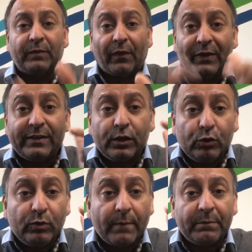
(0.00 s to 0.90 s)
And these are
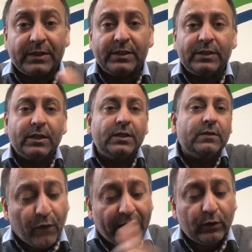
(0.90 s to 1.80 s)
new numbers.
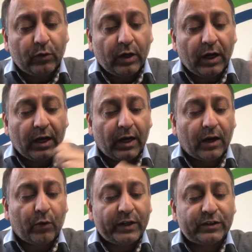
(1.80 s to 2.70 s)
Final
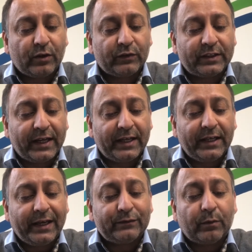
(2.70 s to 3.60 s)
question of the day
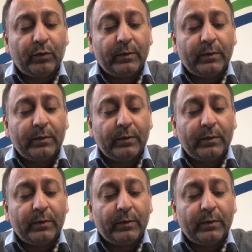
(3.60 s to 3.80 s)
is from